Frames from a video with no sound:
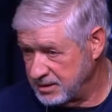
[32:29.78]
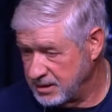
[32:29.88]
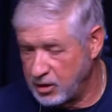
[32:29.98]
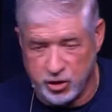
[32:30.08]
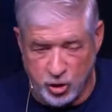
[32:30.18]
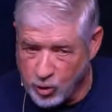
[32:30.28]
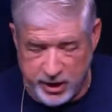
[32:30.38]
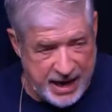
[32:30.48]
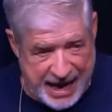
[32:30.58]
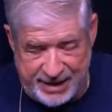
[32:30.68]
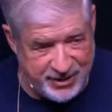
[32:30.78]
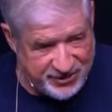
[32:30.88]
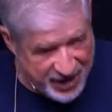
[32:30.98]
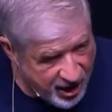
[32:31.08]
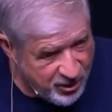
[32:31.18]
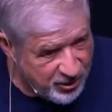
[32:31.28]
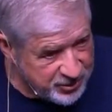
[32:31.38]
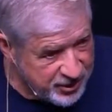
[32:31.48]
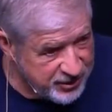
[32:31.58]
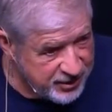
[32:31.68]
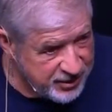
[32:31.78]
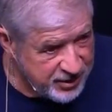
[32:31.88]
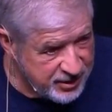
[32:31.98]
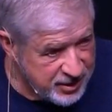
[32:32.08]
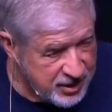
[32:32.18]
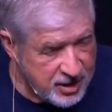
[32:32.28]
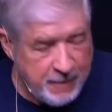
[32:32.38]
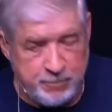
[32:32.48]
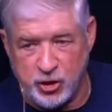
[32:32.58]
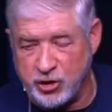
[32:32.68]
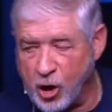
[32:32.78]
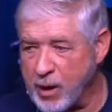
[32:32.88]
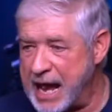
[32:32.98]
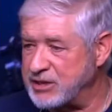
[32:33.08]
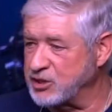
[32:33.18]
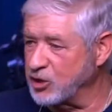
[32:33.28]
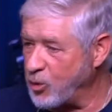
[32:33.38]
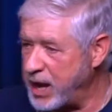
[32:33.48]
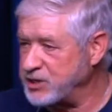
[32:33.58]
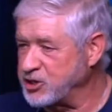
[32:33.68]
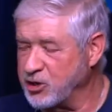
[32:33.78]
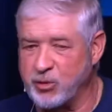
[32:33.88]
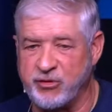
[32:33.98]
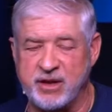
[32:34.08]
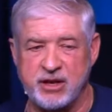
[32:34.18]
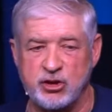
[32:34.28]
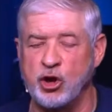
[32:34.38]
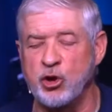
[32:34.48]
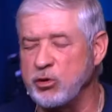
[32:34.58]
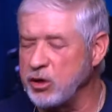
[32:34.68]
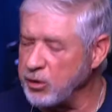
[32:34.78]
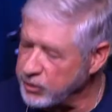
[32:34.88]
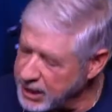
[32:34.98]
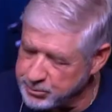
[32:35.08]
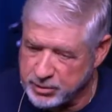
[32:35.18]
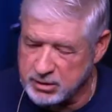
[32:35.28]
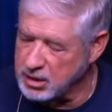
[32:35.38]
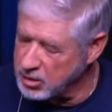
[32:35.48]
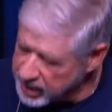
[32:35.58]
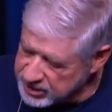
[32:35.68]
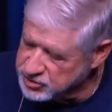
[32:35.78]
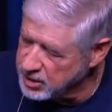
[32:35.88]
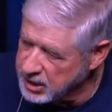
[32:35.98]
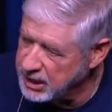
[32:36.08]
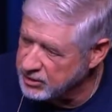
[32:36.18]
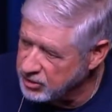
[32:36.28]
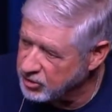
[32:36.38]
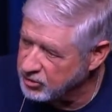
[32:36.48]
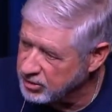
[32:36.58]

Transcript: or you wouldn't have had the thought. You don't ask the question with, who do you think put the question in you?